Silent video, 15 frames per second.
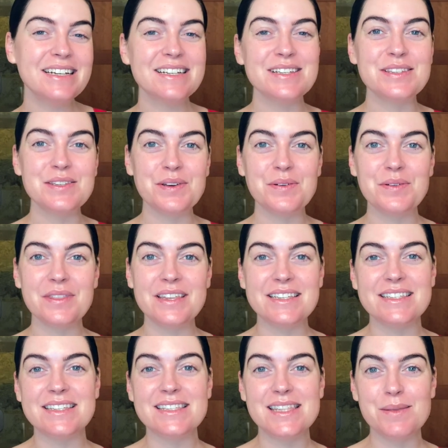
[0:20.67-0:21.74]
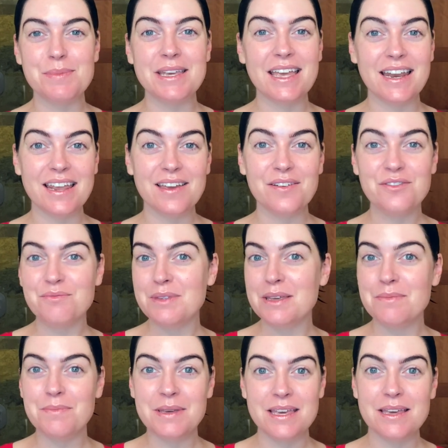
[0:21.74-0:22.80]
So this is the beginning of
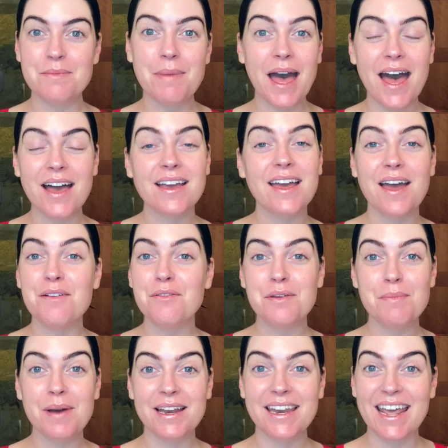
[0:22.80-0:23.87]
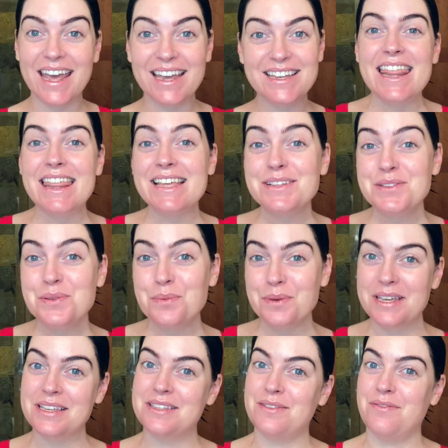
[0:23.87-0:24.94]
me being back every Monday. This
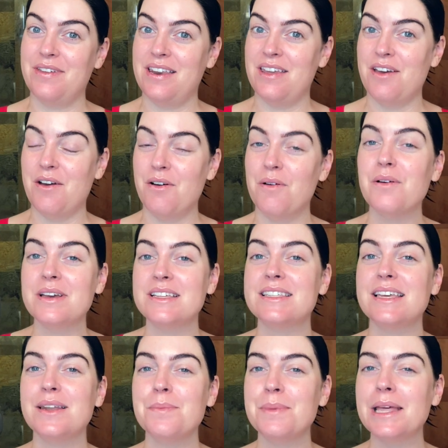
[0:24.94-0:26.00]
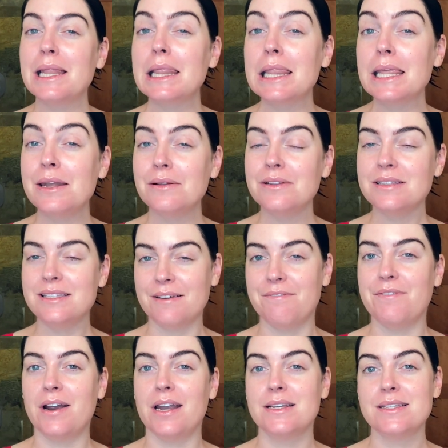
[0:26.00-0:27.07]
week's video is gonna be a little
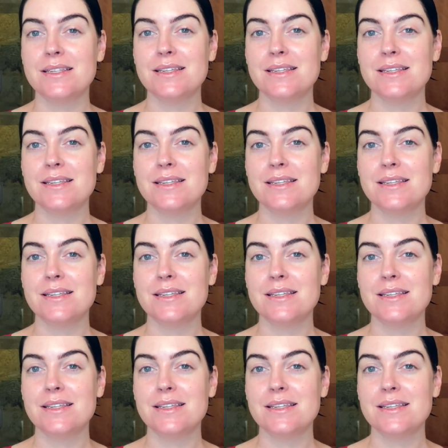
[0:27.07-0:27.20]
different.